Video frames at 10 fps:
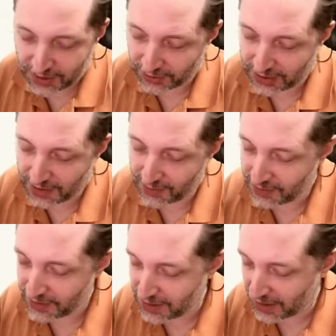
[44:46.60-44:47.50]

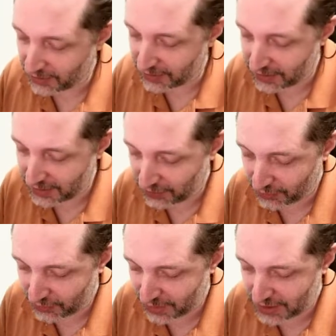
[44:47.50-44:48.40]
depending on if you know the
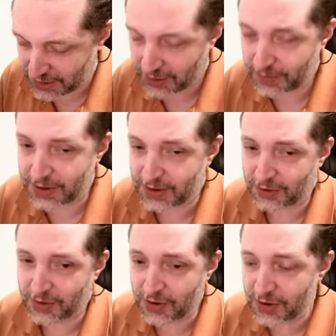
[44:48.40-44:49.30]
level of
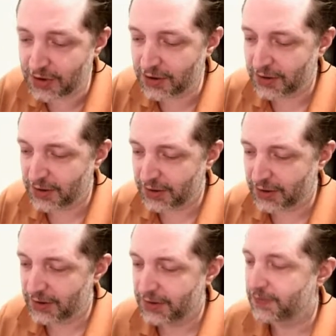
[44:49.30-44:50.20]
people on your
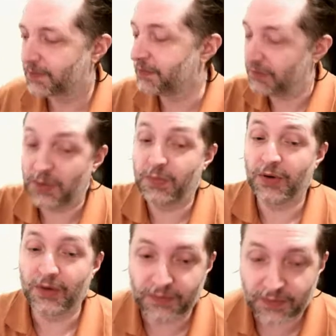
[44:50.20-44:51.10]
table,
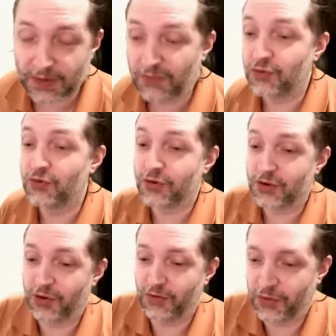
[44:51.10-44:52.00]
maybe you take one,
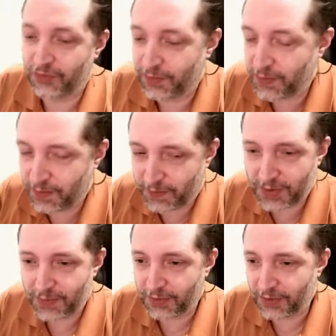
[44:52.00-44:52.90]
and if the
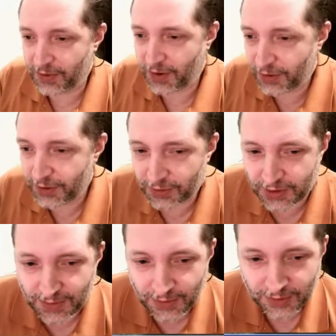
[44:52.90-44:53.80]
second will,
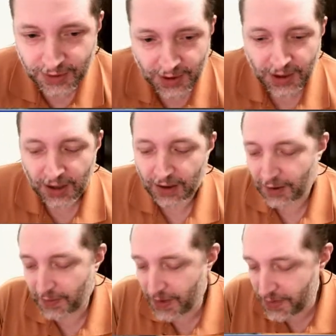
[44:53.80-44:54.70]
and you go
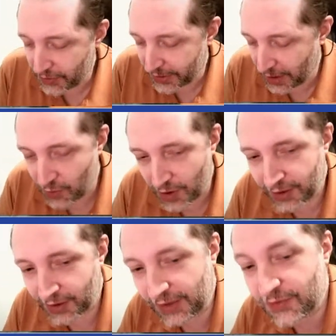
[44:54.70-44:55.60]
all
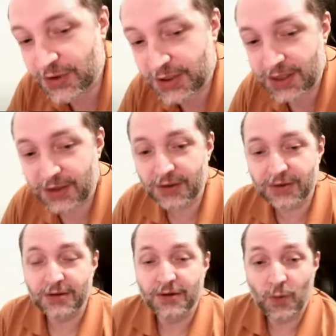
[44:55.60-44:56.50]
bananas
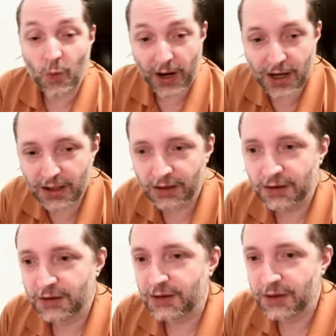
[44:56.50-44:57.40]
for
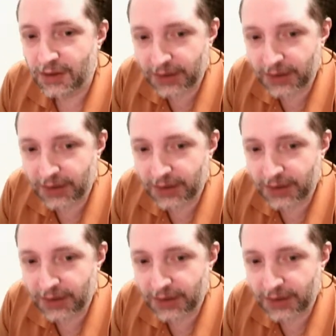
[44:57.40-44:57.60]
Guardian.